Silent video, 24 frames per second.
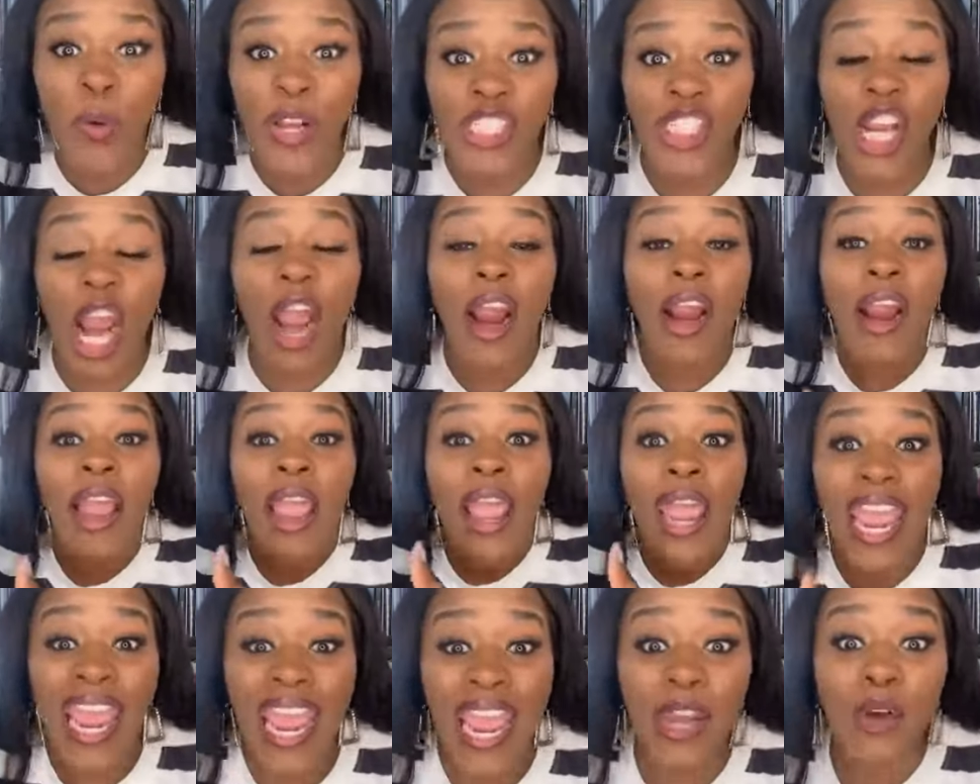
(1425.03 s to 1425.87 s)
which are
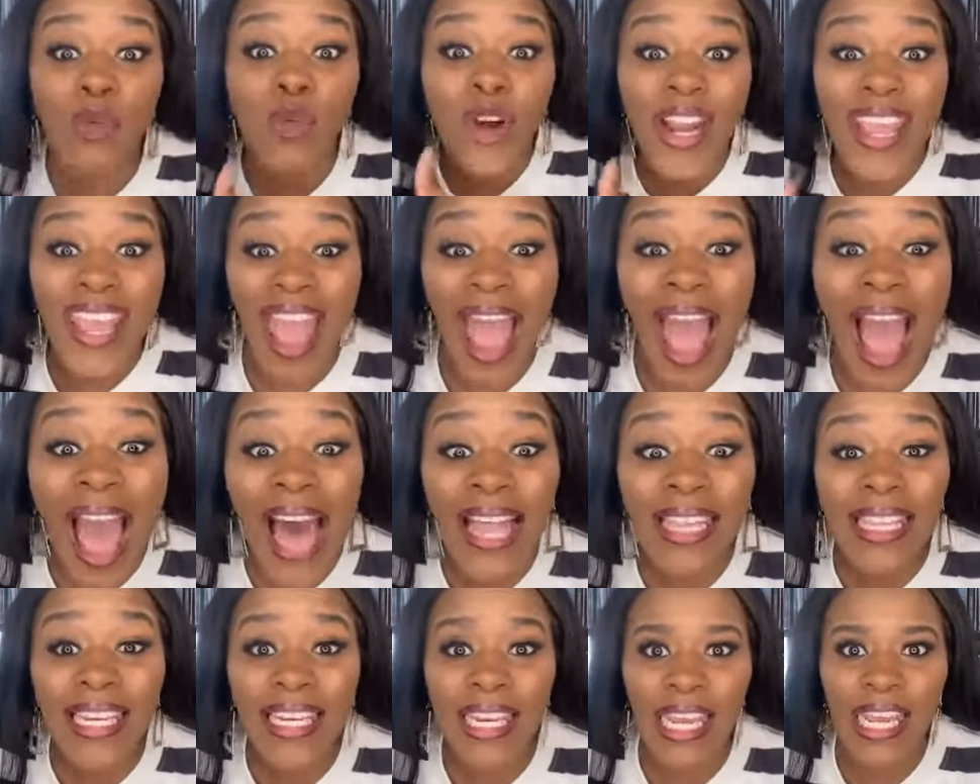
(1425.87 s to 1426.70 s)
in
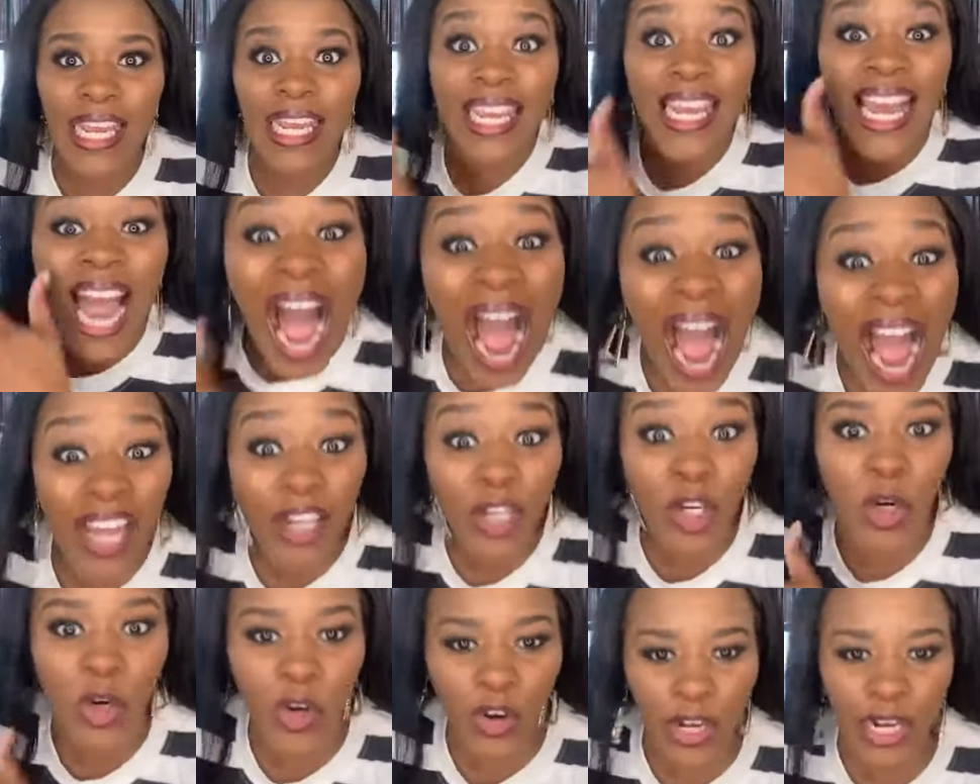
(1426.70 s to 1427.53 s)
reality
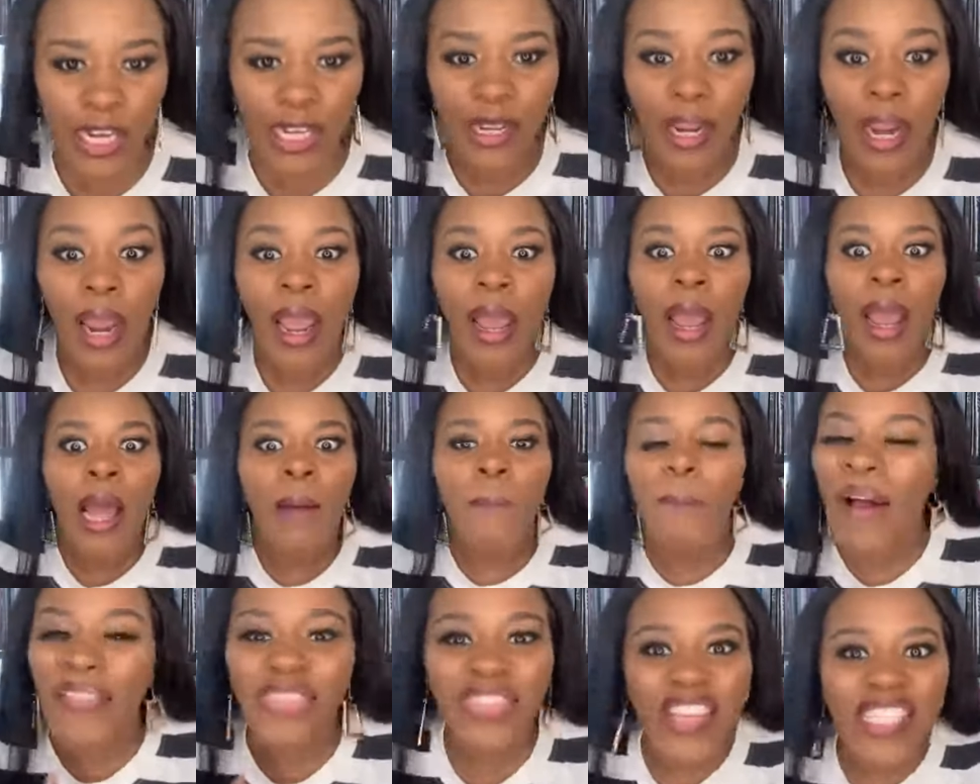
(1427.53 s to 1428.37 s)
concrete,
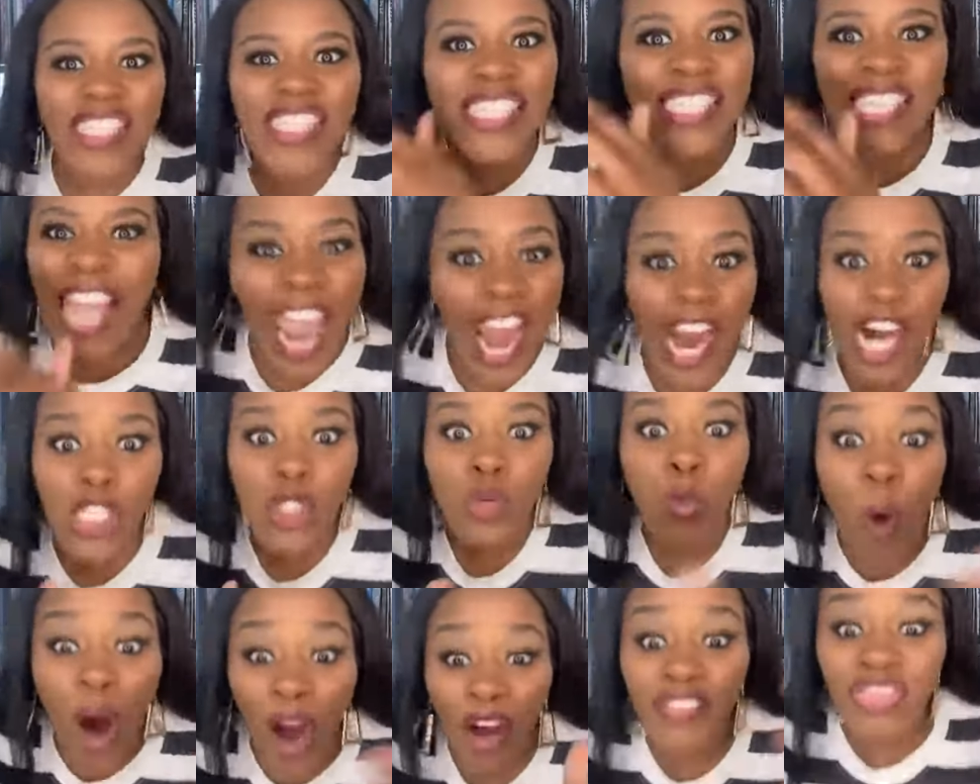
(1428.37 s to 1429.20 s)
but the
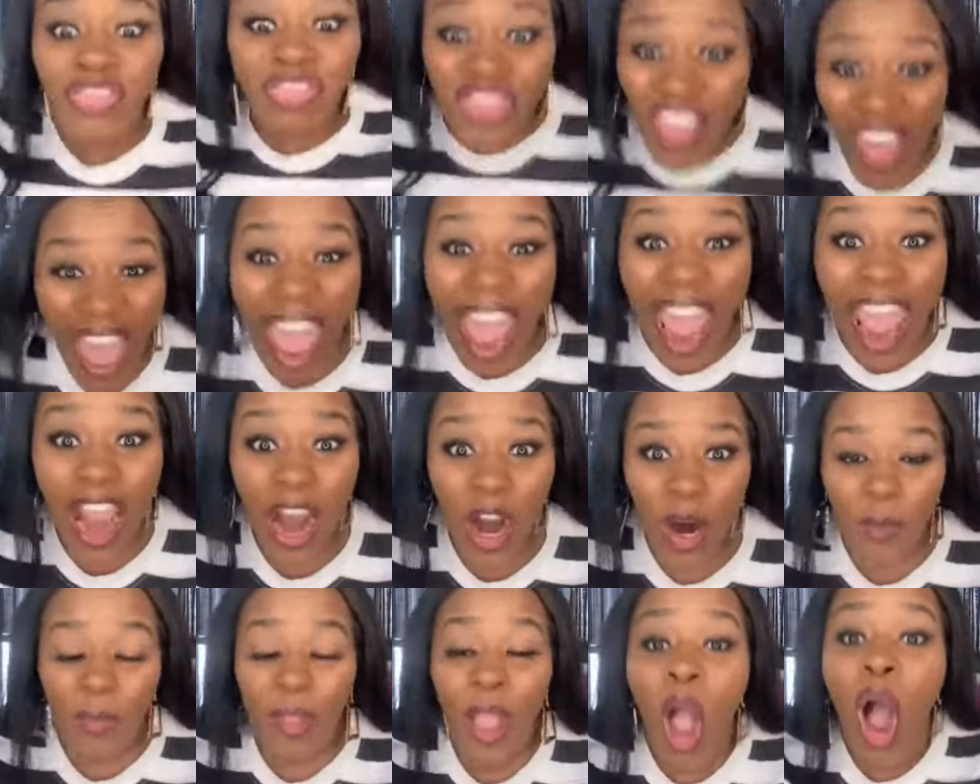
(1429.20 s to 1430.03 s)
stairs weren't
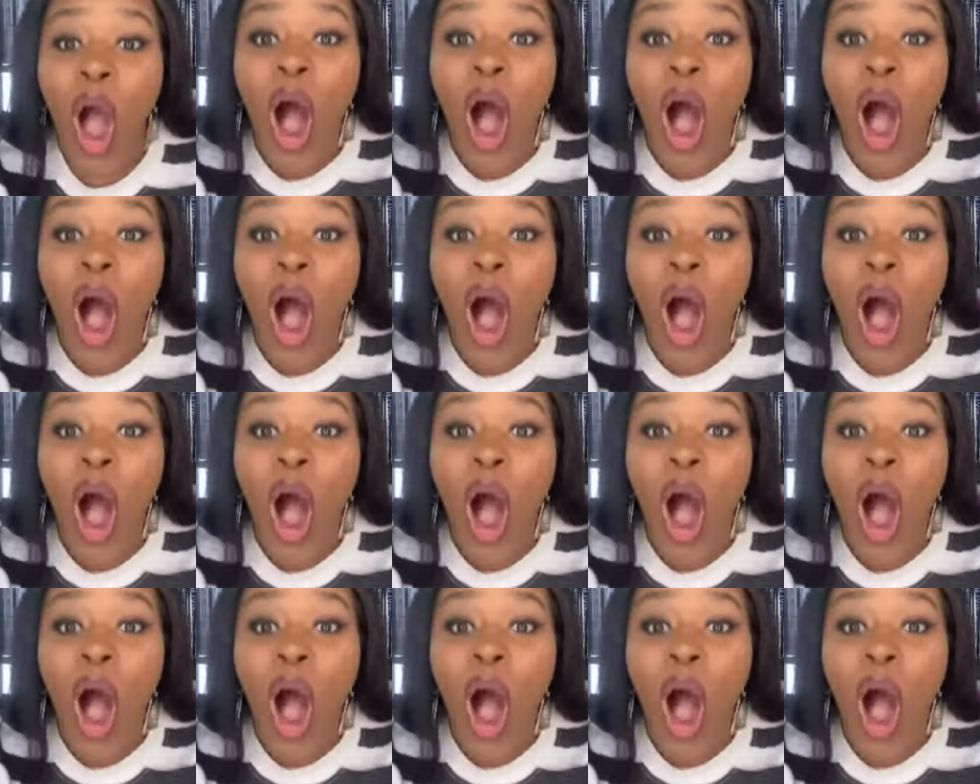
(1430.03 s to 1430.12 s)
there.